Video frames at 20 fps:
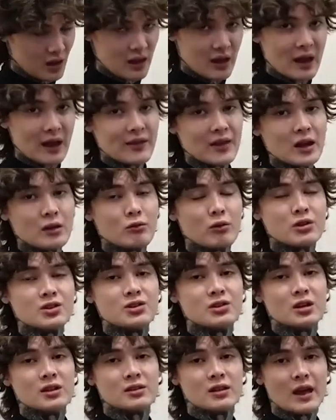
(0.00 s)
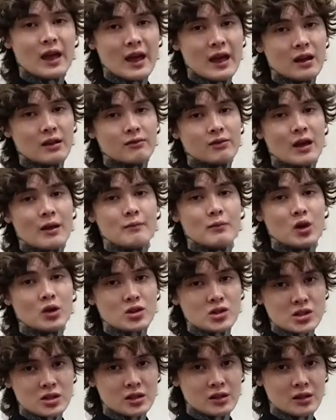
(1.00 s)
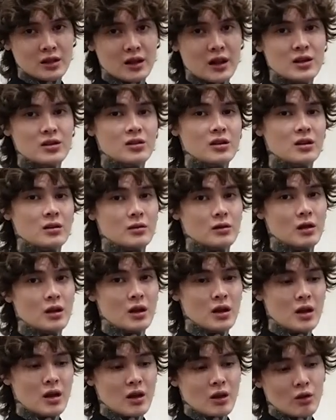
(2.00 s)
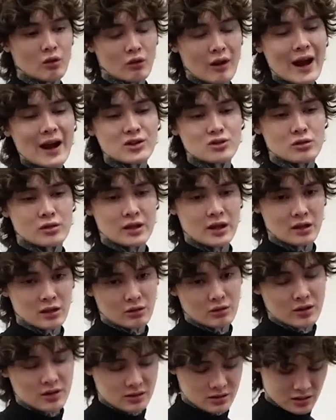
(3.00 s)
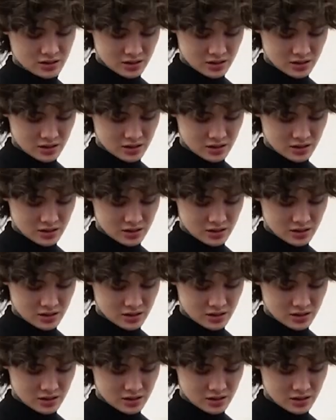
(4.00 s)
And then once you get the hang of that motion, then you can gradually increase the